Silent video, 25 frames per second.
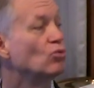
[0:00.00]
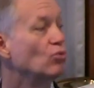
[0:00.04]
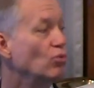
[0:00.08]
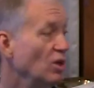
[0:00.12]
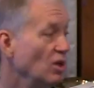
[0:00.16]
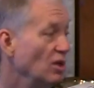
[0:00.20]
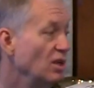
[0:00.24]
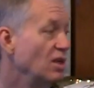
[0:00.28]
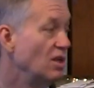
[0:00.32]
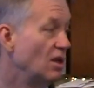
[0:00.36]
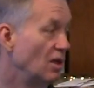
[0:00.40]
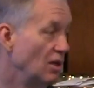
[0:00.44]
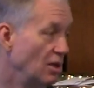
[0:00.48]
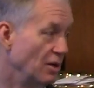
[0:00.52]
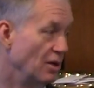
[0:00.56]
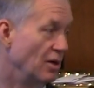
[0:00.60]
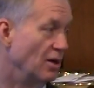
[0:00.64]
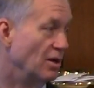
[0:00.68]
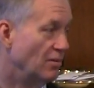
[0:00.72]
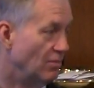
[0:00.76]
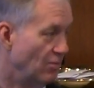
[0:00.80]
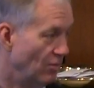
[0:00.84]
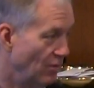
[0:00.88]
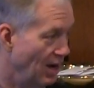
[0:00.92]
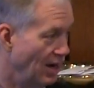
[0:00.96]
really clear,
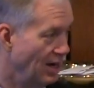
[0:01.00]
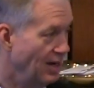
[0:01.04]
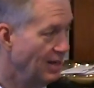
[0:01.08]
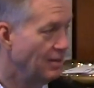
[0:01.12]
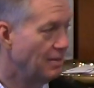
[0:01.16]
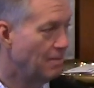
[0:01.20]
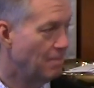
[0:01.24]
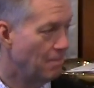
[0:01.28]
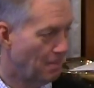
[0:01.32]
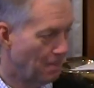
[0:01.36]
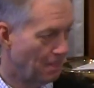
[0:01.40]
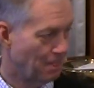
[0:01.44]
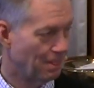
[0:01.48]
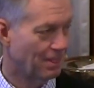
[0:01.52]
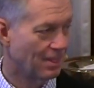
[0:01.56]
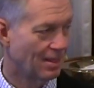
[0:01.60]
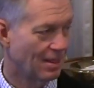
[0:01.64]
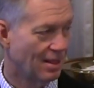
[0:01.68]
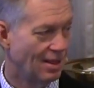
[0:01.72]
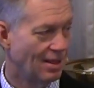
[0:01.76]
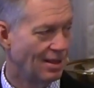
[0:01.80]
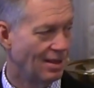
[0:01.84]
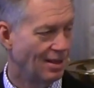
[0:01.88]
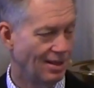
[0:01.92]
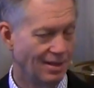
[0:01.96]
right?
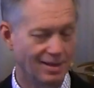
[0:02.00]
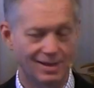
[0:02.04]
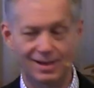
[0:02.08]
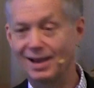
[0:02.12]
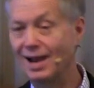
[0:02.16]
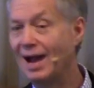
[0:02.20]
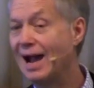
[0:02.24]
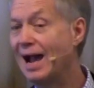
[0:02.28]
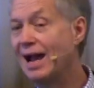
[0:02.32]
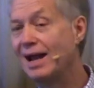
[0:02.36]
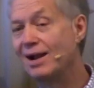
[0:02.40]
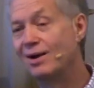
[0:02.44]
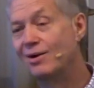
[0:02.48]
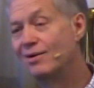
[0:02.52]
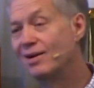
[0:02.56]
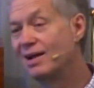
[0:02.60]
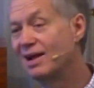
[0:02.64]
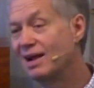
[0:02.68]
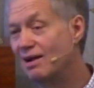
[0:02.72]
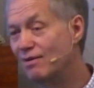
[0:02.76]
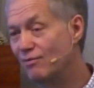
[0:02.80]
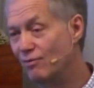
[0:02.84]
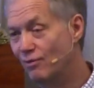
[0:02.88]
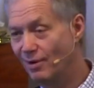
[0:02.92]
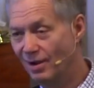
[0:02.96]
Yeah, I don't
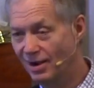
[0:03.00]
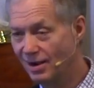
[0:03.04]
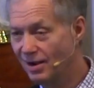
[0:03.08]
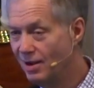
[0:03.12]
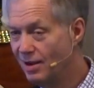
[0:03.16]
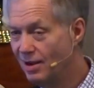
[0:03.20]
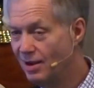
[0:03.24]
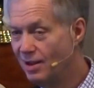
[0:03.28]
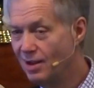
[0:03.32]
have one.